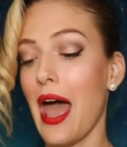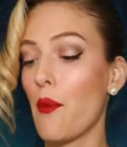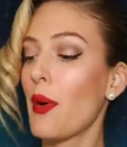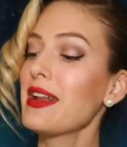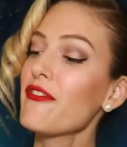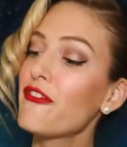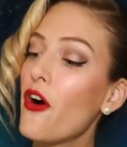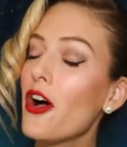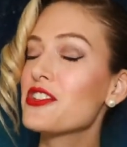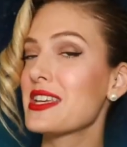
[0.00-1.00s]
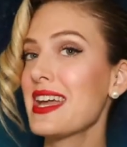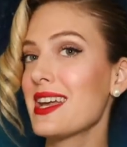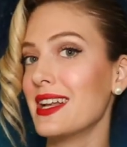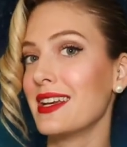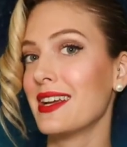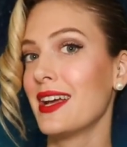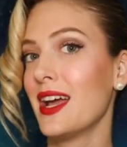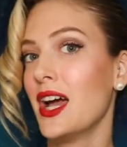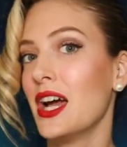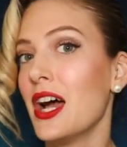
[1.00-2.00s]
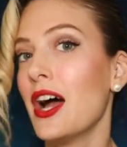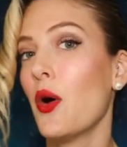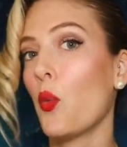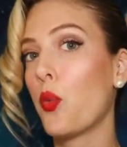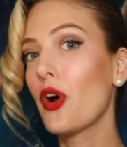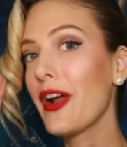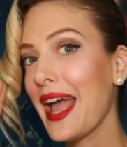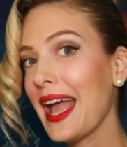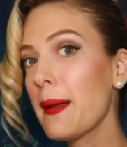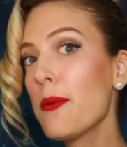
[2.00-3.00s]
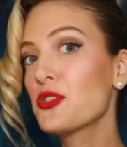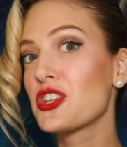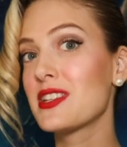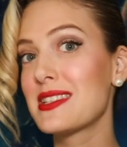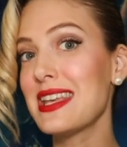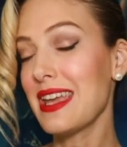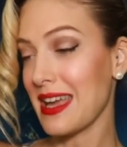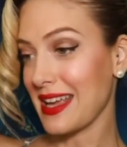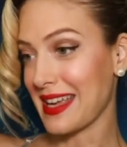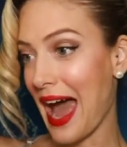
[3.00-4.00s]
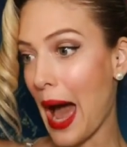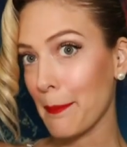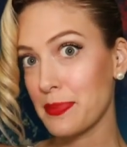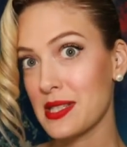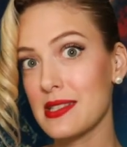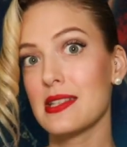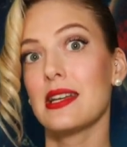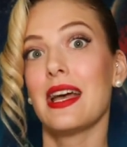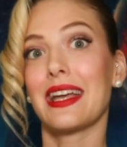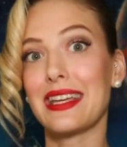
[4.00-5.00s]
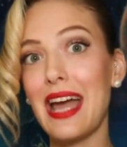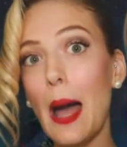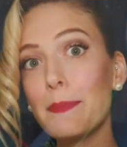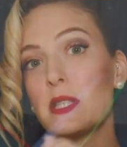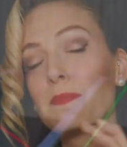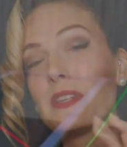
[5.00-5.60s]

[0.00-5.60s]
And when it falls in, we're able to see gaps. Gaps